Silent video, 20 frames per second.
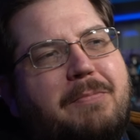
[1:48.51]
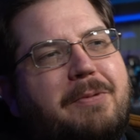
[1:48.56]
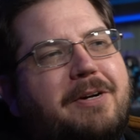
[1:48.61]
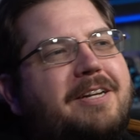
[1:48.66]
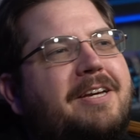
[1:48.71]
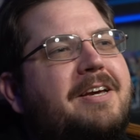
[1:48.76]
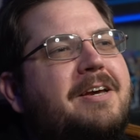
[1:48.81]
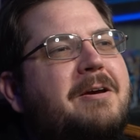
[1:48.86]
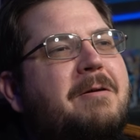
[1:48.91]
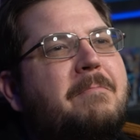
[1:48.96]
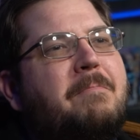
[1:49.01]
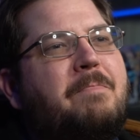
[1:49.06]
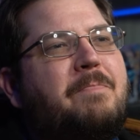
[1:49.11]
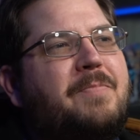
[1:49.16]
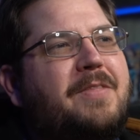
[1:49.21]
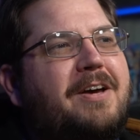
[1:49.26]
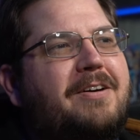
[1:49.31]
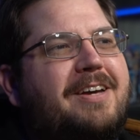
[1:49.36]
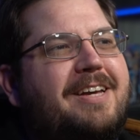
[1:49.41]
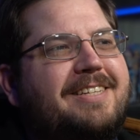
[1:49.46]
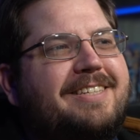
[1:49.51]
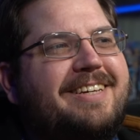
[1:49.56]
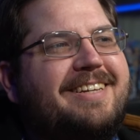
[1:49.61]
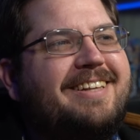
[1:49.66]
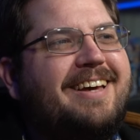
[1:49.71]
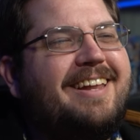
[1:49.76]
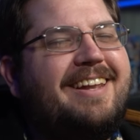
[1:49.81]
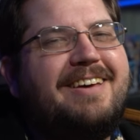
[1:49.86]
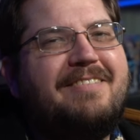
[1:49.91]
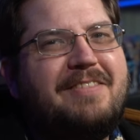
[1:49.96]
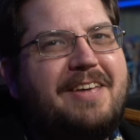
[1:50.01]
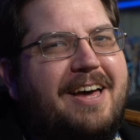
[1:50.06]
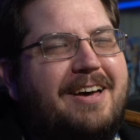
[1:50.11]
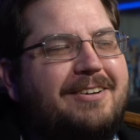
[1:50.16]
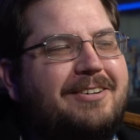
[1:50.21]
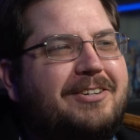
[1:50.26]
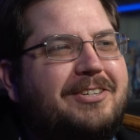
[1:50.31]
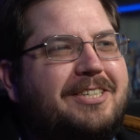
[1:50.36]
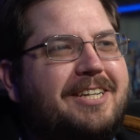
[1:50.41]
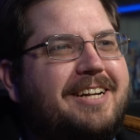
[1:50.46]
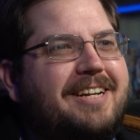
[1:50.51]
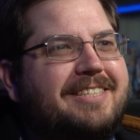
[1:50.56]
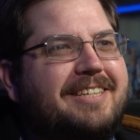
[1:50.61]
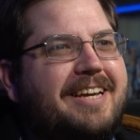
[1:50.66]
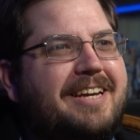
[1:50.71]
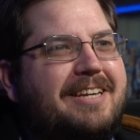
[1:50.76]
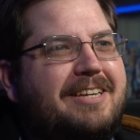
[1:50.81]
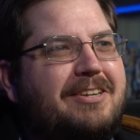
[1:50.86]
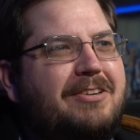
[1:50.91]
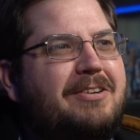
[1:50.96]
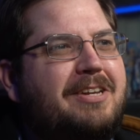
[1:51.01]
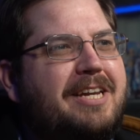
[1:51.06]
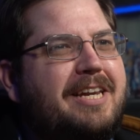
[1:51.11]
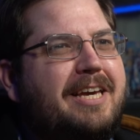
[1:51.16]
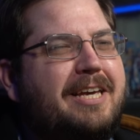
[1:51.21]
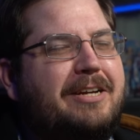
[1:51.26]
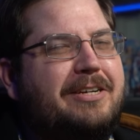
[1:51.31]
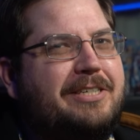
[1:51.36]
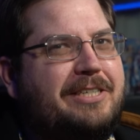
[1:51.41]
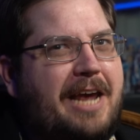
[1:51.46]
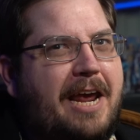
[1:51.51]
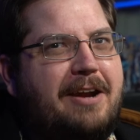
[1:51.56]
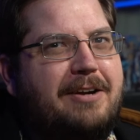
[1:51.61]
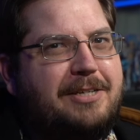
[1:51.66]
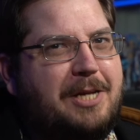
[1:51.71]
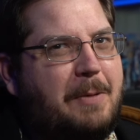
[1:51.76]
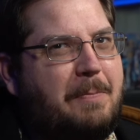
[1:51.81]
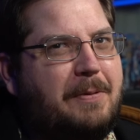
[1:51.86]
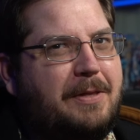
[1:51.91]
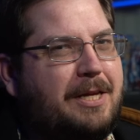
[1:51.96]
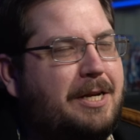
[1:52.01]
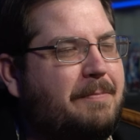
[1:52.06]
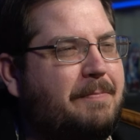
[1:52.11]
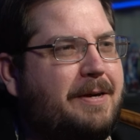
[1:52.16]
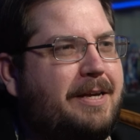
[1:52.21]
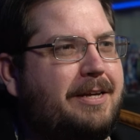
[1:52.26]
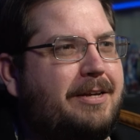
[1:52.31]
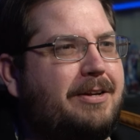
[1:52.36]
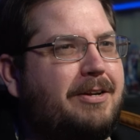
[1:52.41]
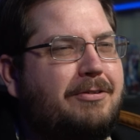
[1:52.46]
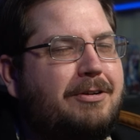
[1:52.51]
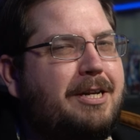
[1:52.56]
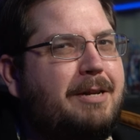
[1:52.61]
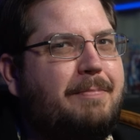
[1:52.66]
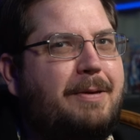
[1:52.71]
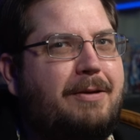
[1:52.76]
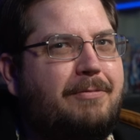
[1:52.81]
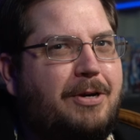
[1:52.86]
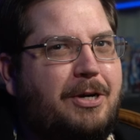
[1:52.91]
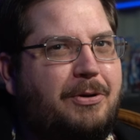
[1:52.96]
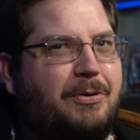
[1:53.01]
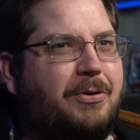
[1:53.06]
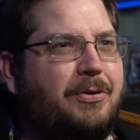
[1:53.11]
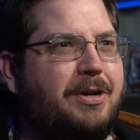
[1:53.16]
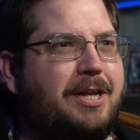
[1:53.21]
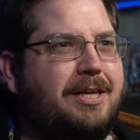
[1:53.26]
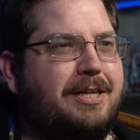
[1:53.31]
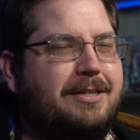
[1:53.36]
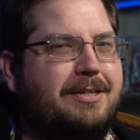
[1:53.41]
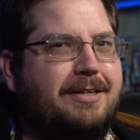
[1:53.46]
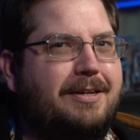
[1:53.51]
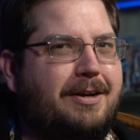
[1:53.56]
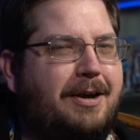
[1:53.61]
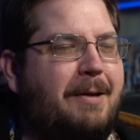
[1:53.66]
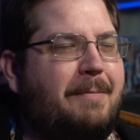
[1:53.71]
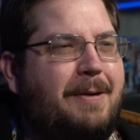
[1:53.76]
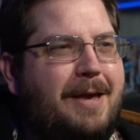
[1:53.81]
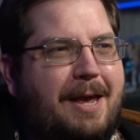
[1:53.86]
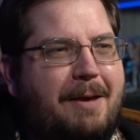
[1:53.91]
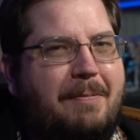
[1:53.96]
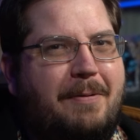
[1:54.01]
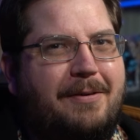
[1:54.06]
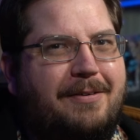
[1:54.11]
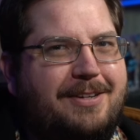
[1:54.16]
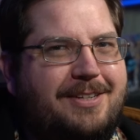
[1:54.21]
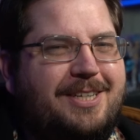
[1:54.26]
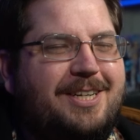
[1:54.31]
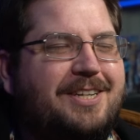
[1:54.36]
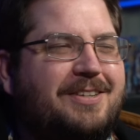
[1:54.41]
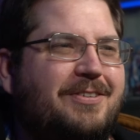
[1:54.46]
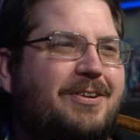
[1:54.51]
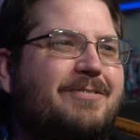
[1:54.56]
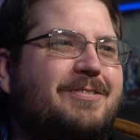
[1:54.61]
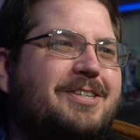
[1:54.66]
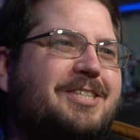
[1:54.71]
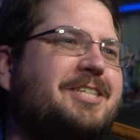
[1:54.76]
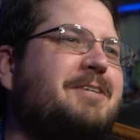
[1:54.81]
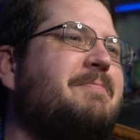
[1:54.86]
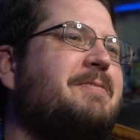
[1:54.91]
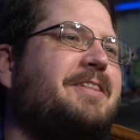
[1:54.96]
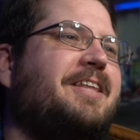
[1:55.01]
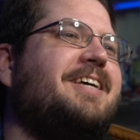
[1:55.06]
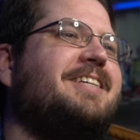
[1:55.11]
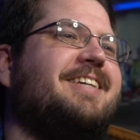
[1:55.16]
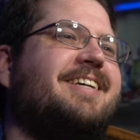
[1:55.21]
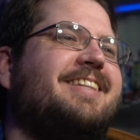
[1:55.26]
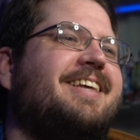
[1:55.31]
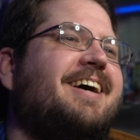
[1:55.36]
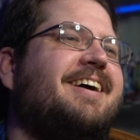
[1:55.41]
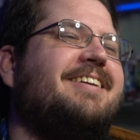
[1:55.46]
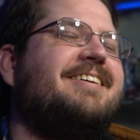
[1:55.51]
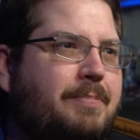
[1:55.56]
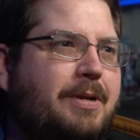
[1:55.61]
But no, it's like, I love that how Utena is like, you need to get your standards up a little bit. You don't need to be recruiting people just over stupid things like that.